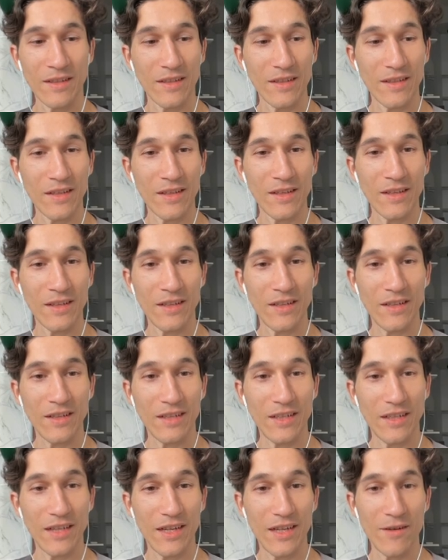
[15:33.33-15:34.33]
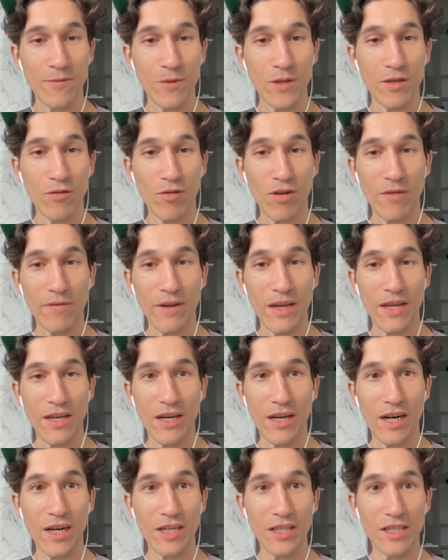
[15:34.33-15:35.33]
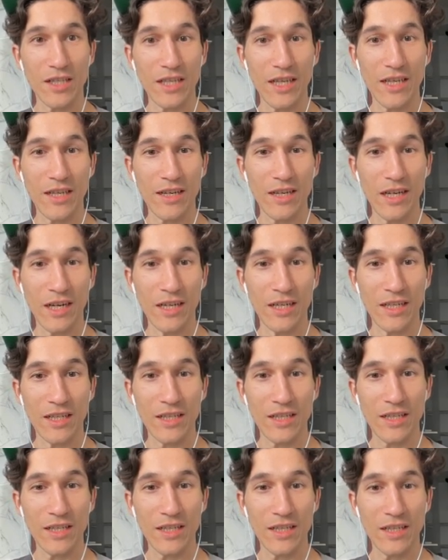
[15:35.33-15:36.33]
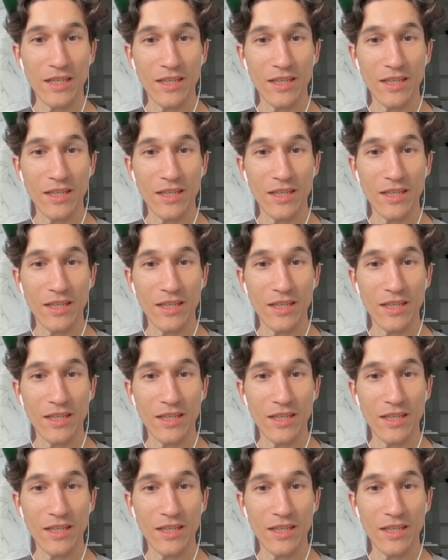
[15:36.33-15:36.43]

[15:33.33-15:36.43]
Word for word: Yeah, now we don't have any cards, any cards.